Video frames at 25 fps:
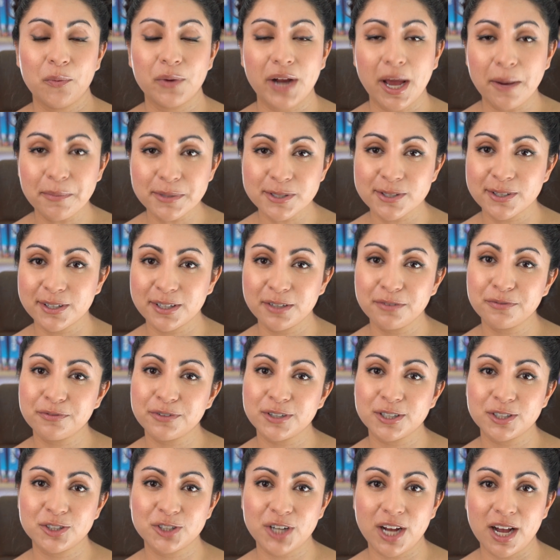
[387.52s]
When I was looking
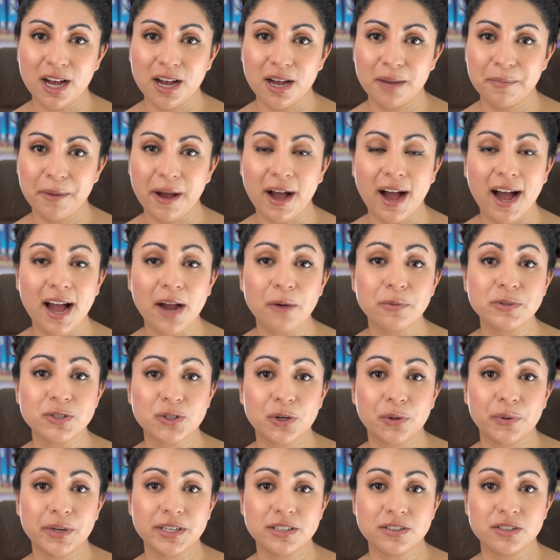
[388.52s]
for a job, I was
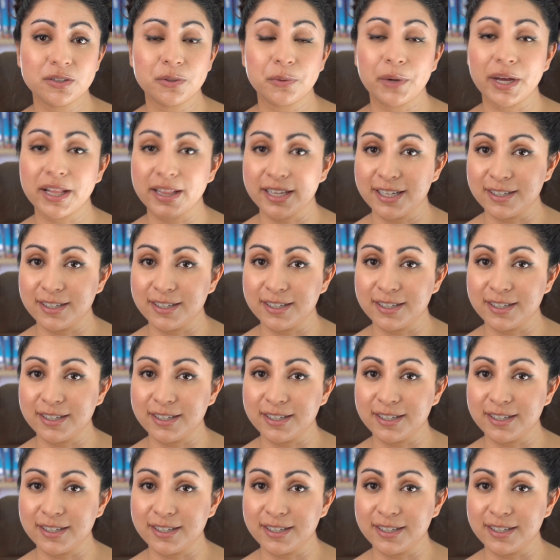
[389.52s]
going to at